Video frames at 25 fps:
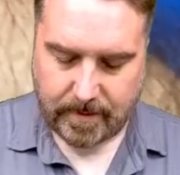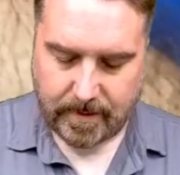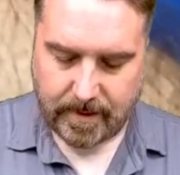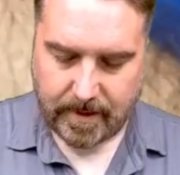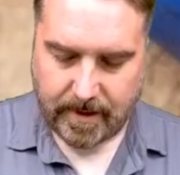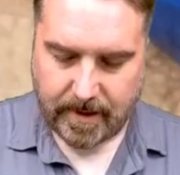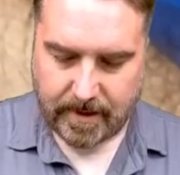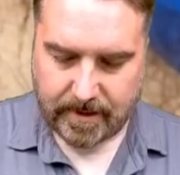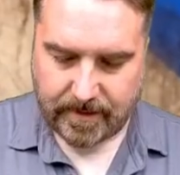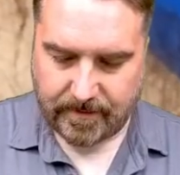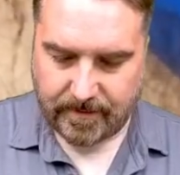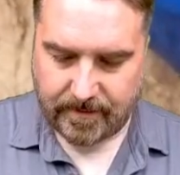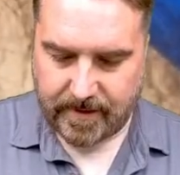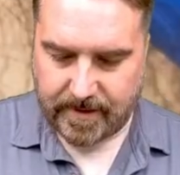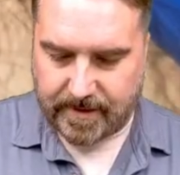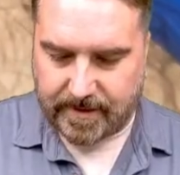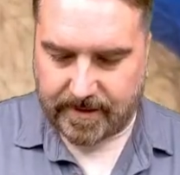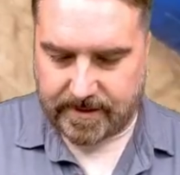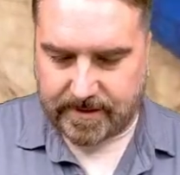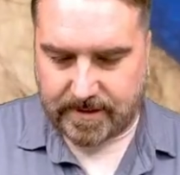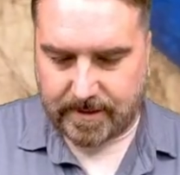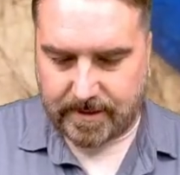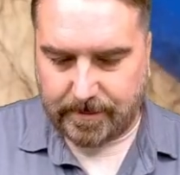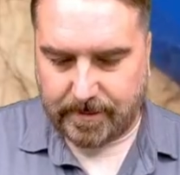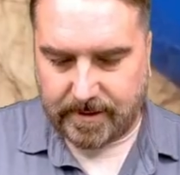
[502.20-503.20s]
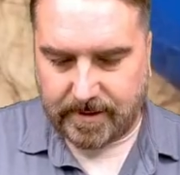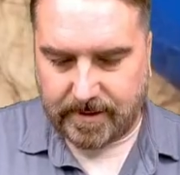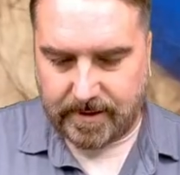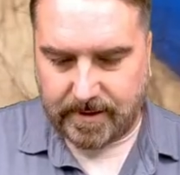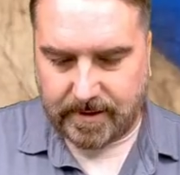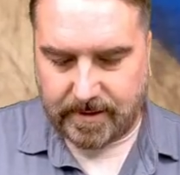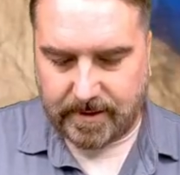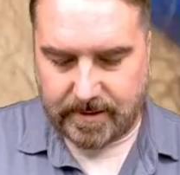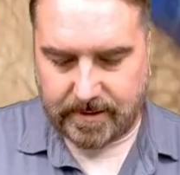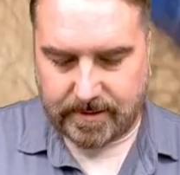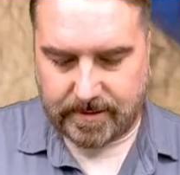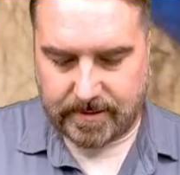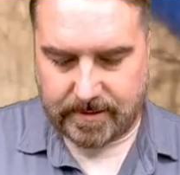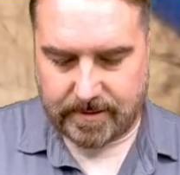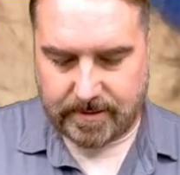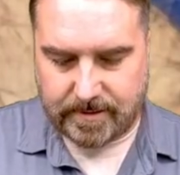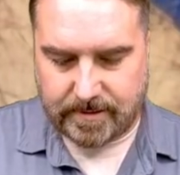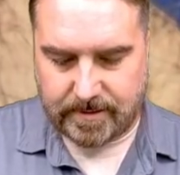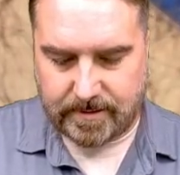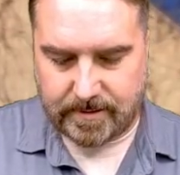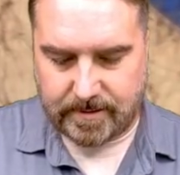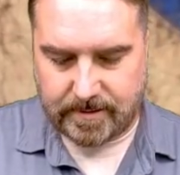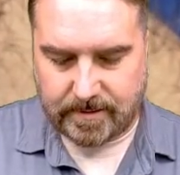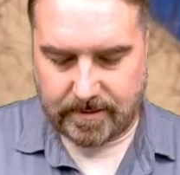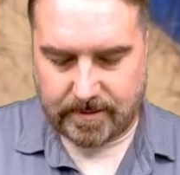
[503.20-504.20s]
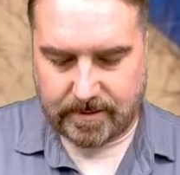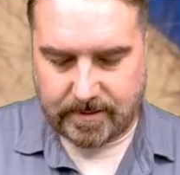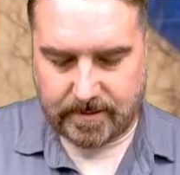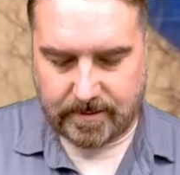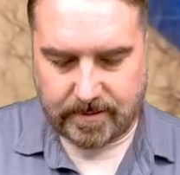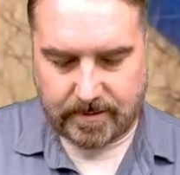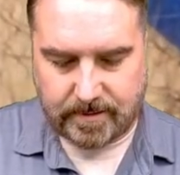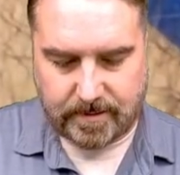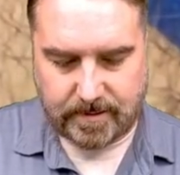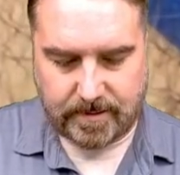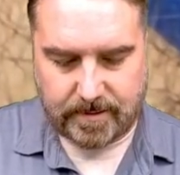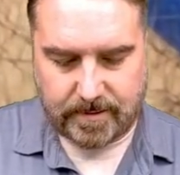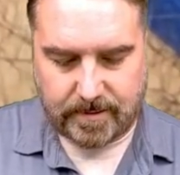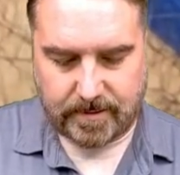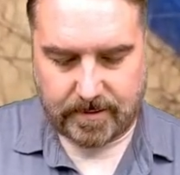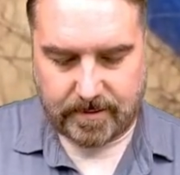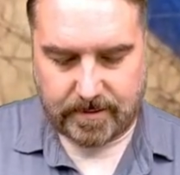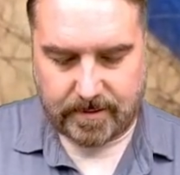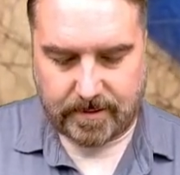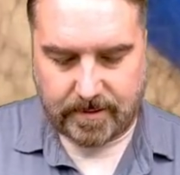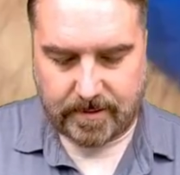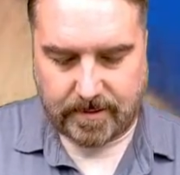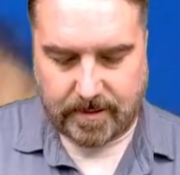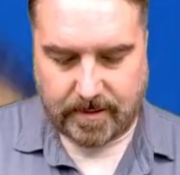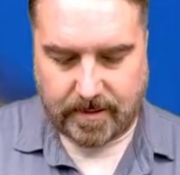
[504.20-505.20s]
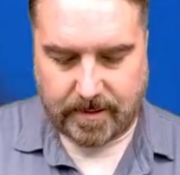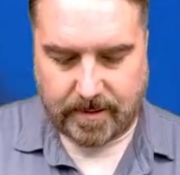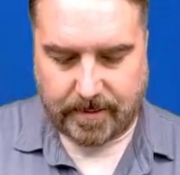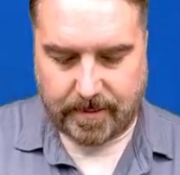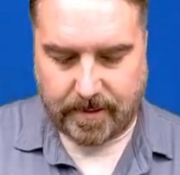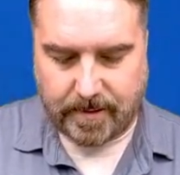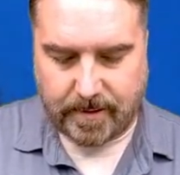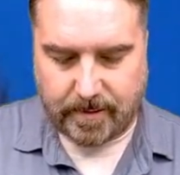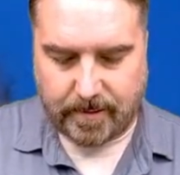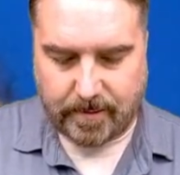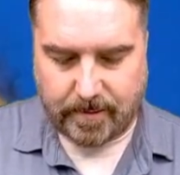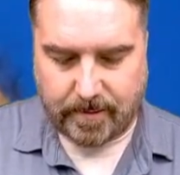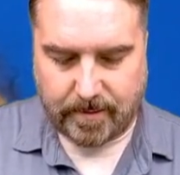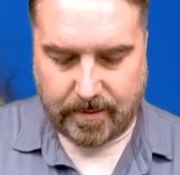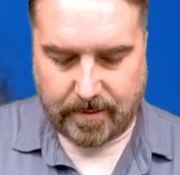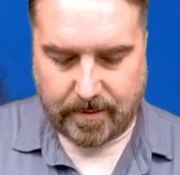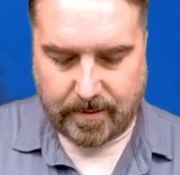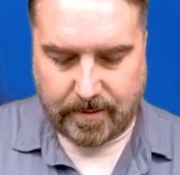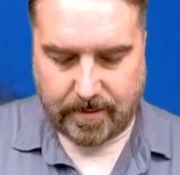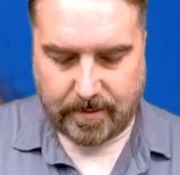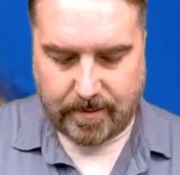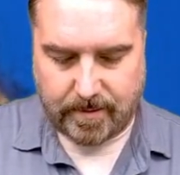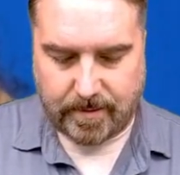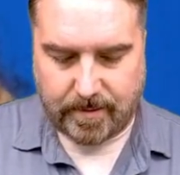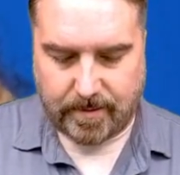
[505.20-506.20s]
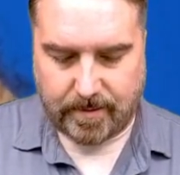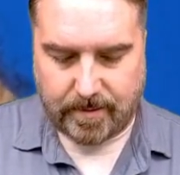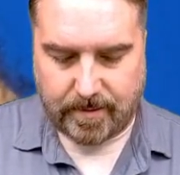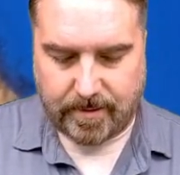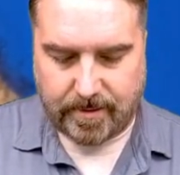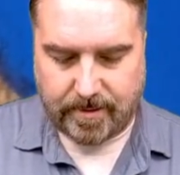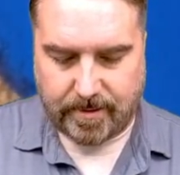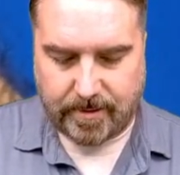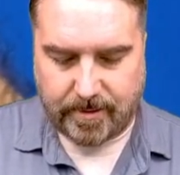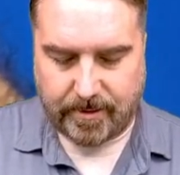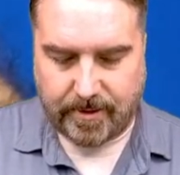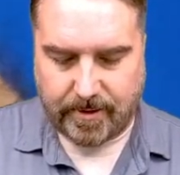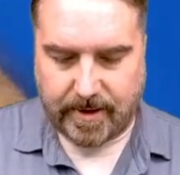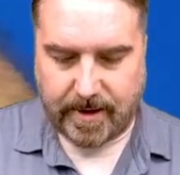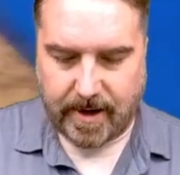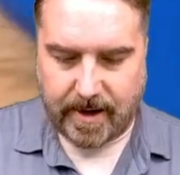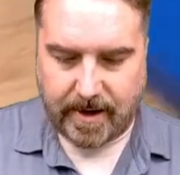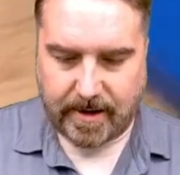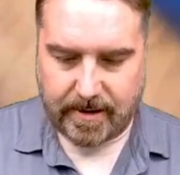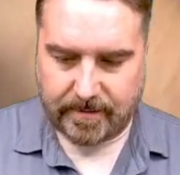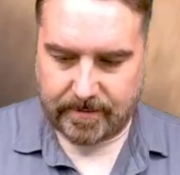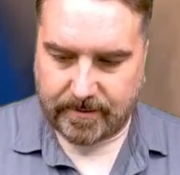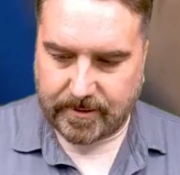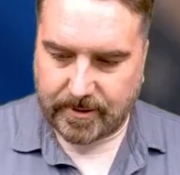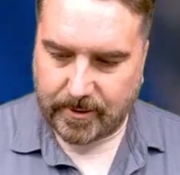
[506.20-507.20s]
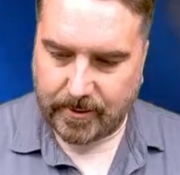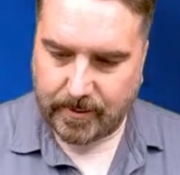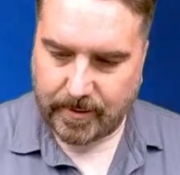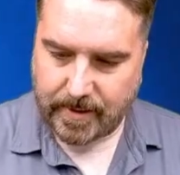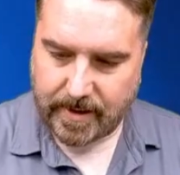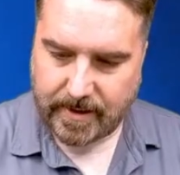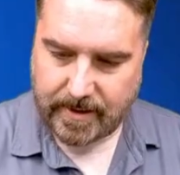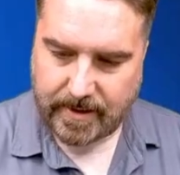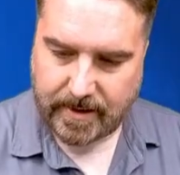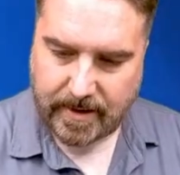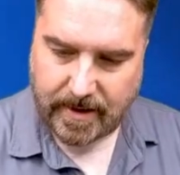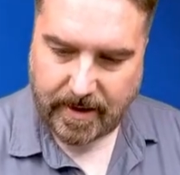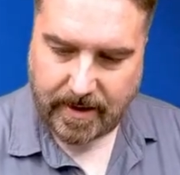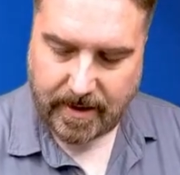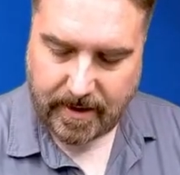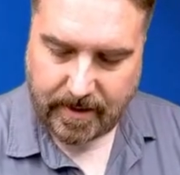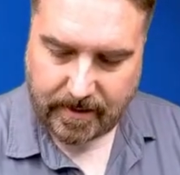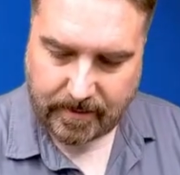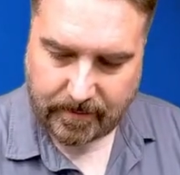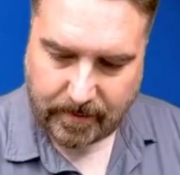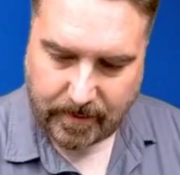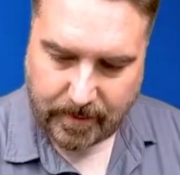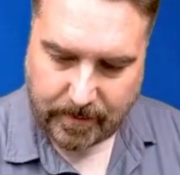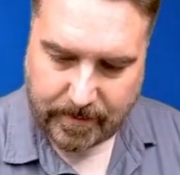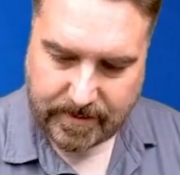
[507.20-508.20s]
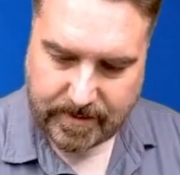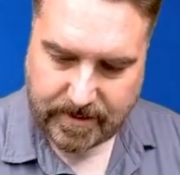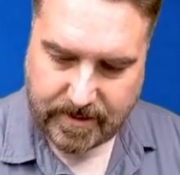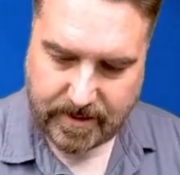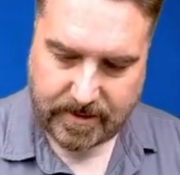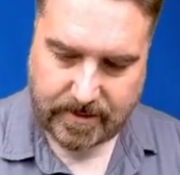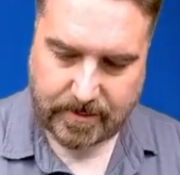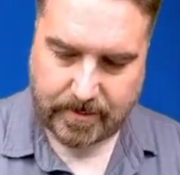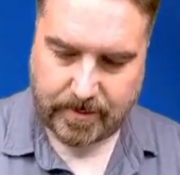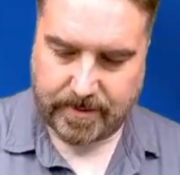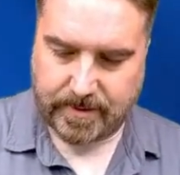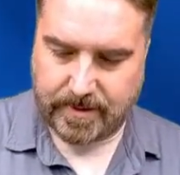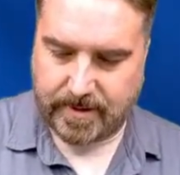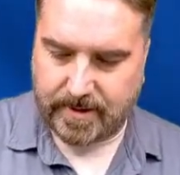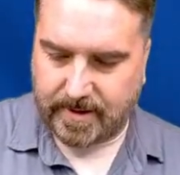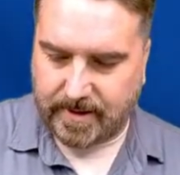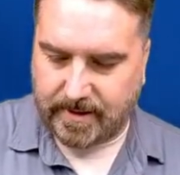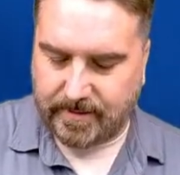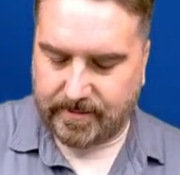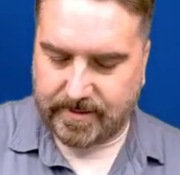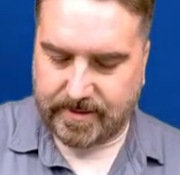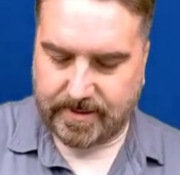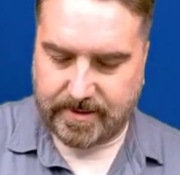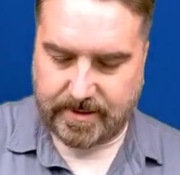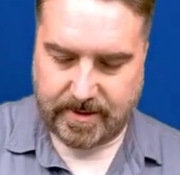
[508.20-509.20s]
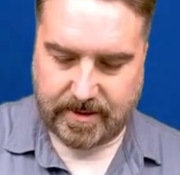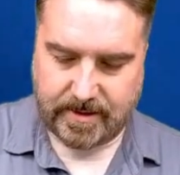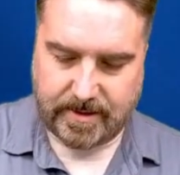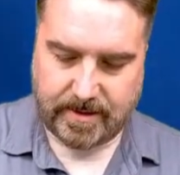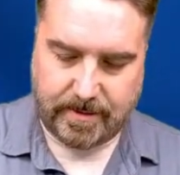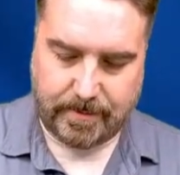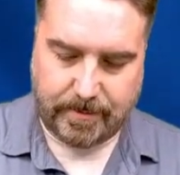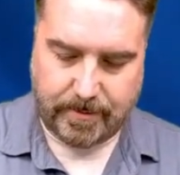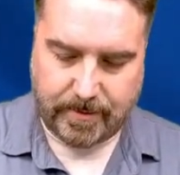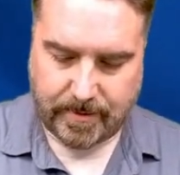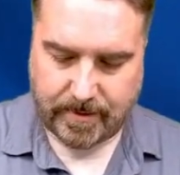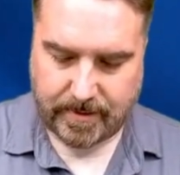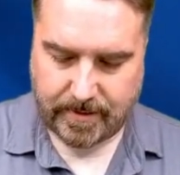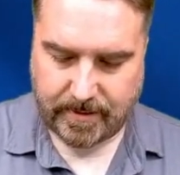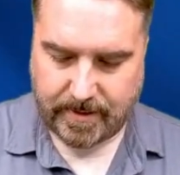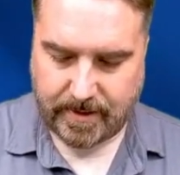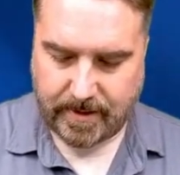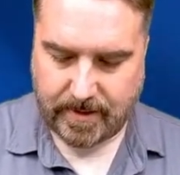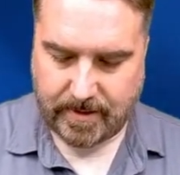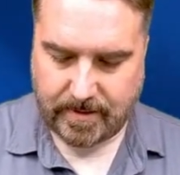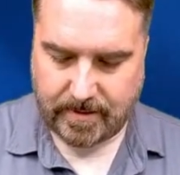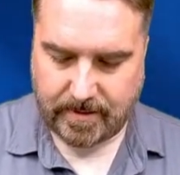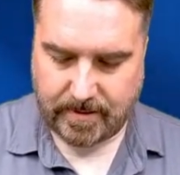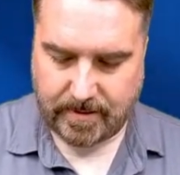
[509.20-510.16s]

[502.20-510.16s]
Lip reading: It's funny, some of these, there we go, 38 of 299. What was this one? Did I even see a number on that?